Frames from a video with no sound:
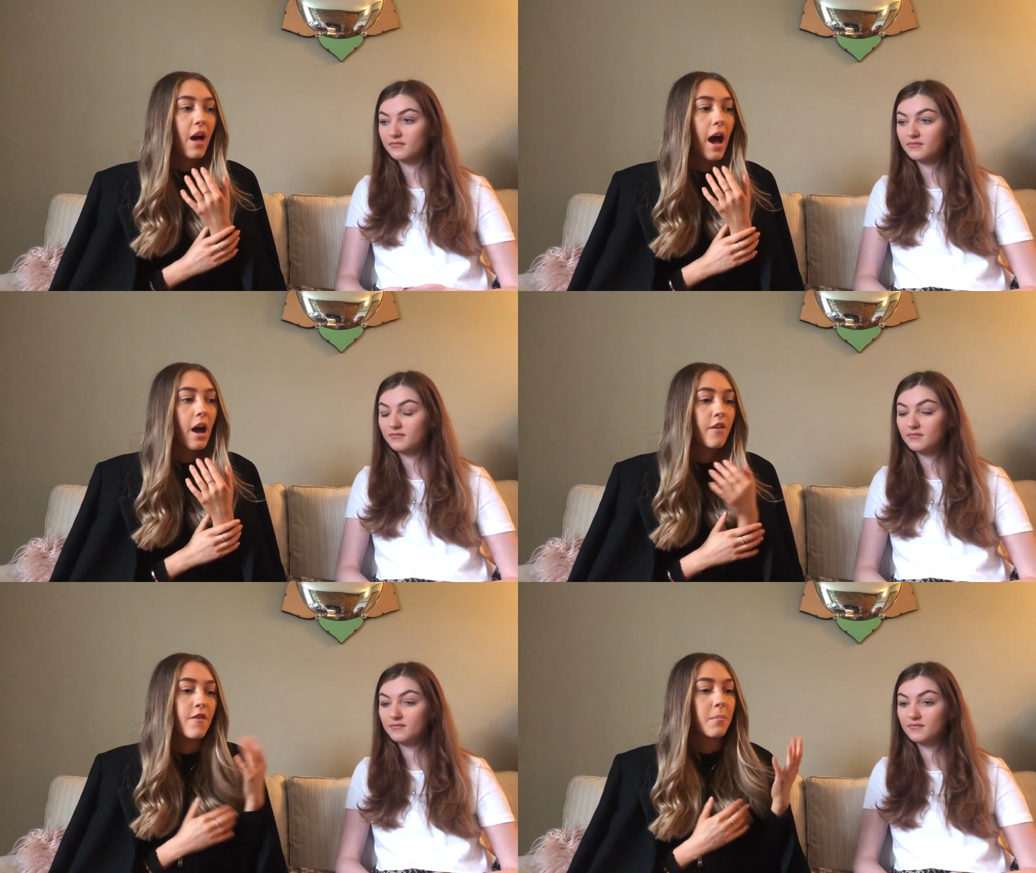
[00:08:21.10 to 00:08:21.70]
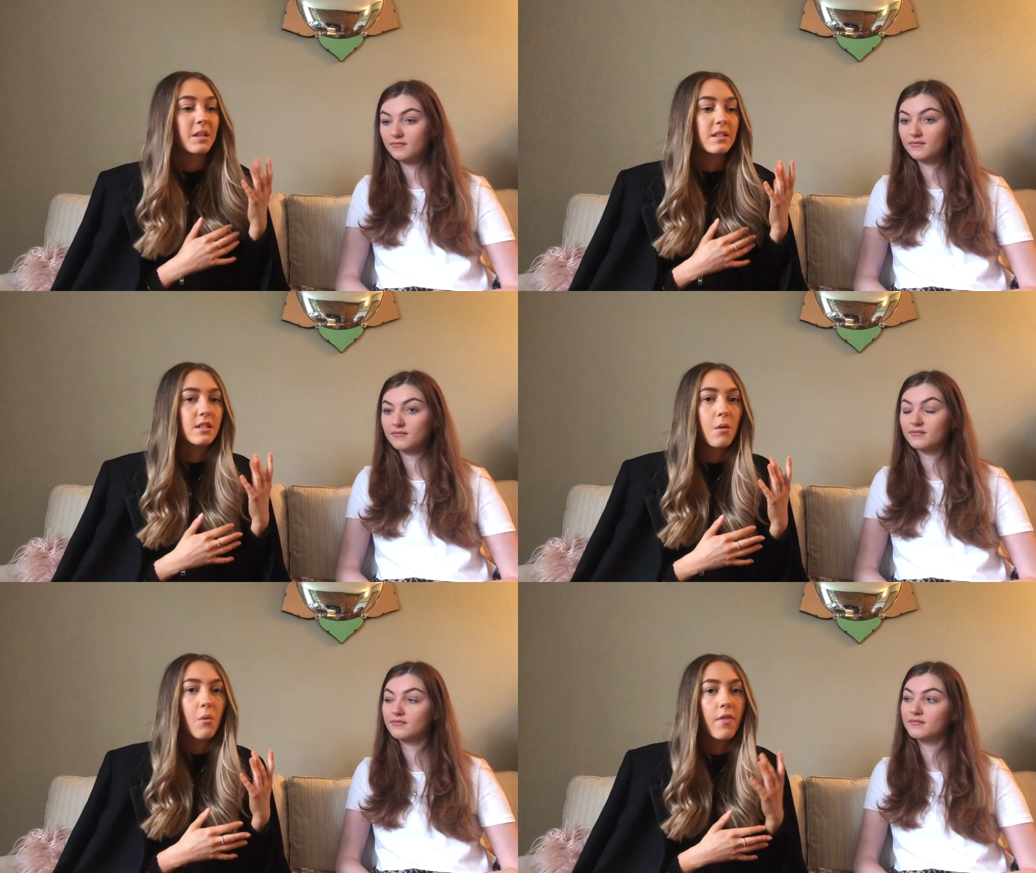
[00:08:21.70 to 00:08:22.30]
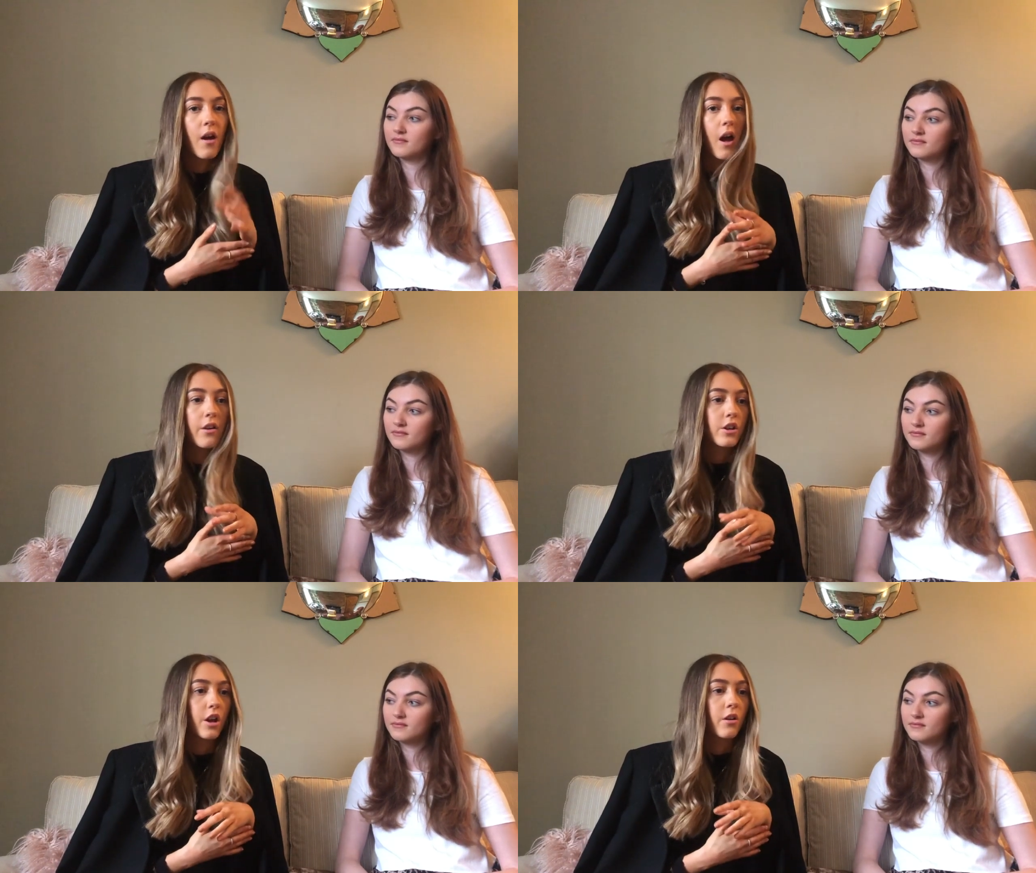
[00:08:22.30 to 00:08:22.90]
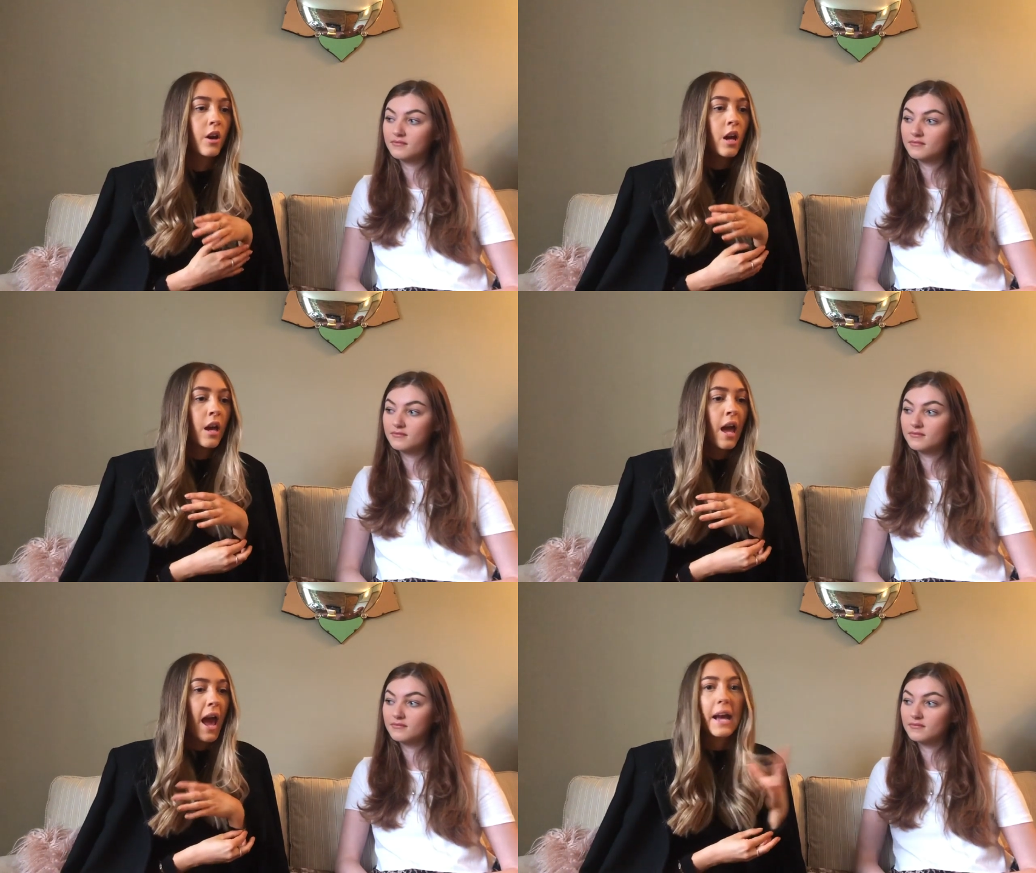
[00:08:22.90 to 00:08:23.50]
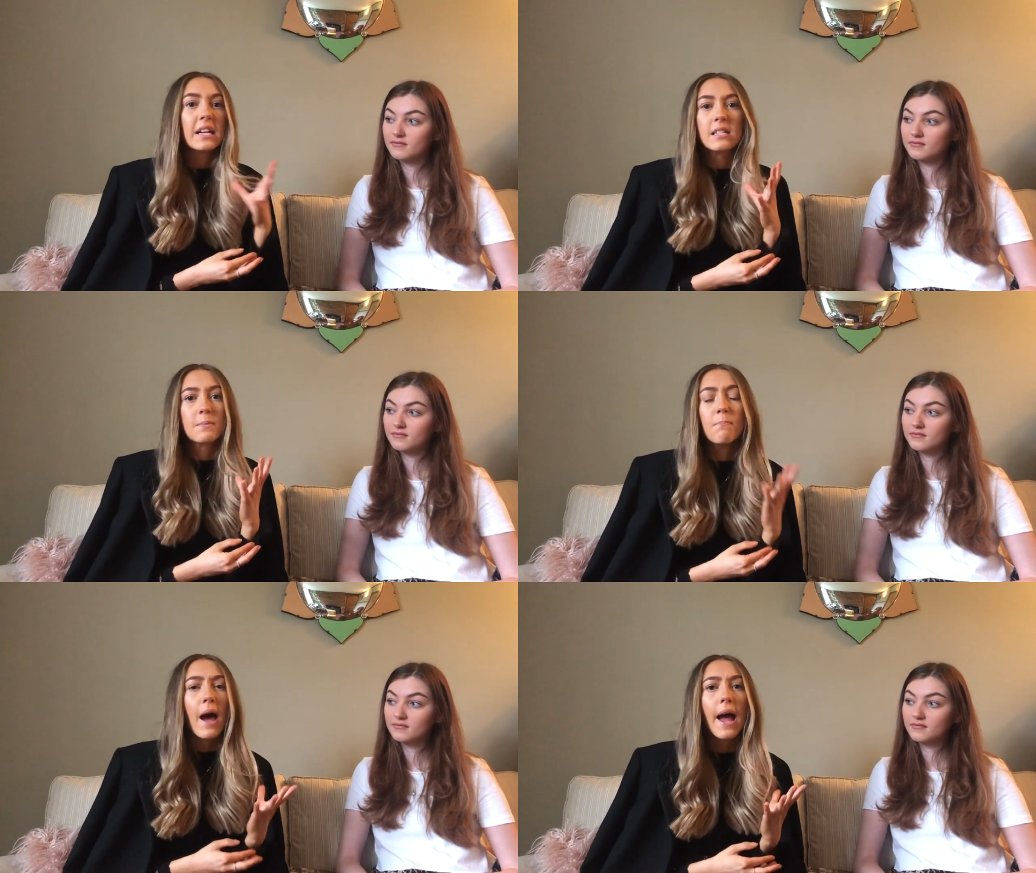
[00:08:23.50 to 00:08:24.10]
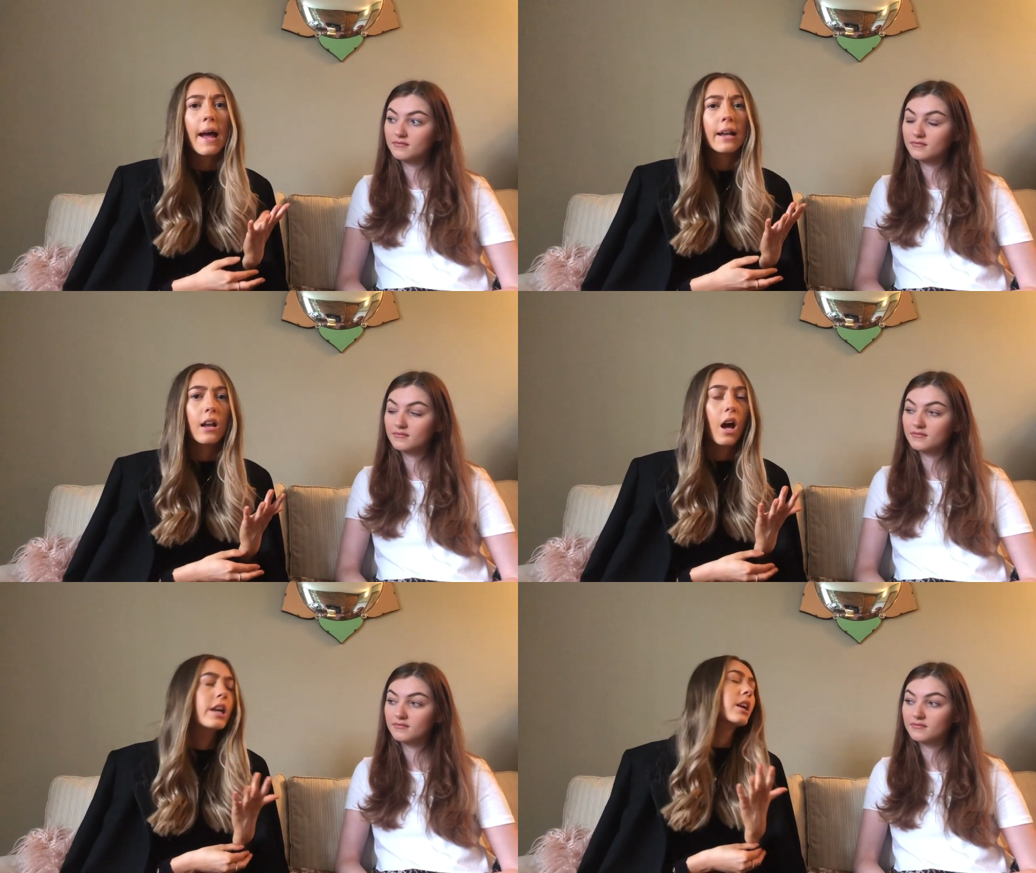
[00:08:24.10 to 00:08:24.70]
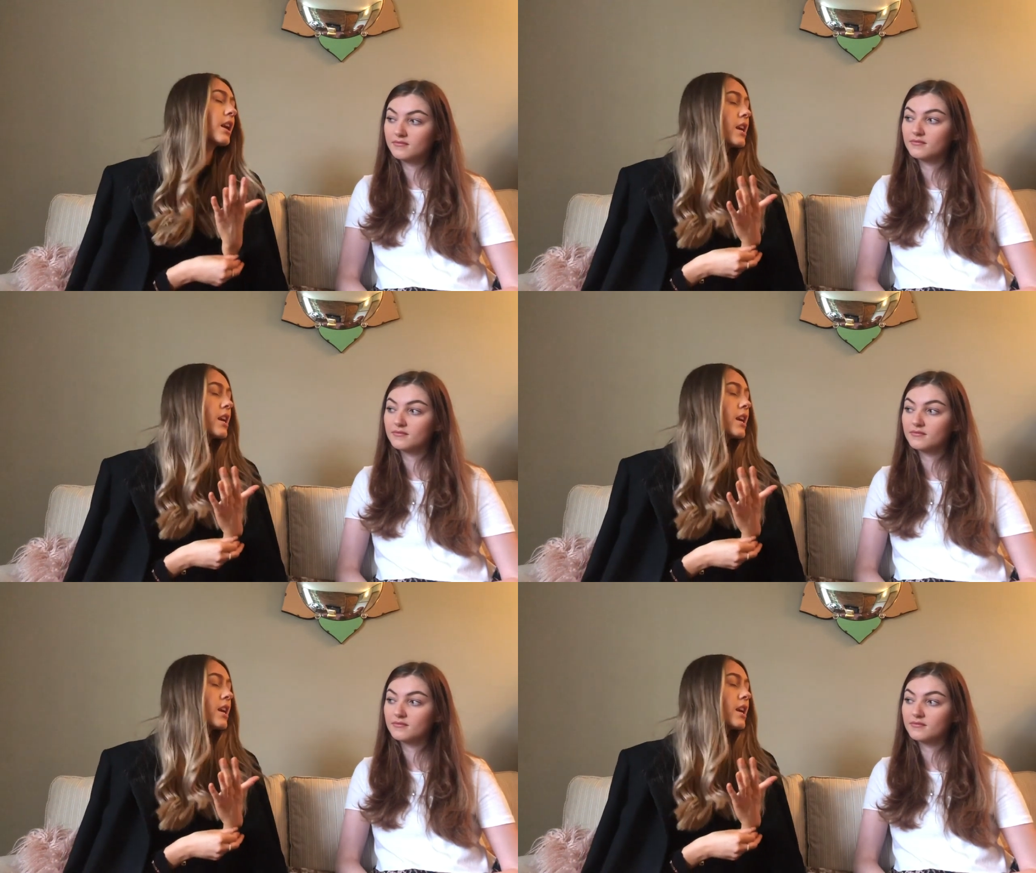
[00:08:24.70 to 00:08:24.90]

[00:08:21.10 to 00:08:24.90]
Speaker 1: that a feminist is someone that you know hates men. Like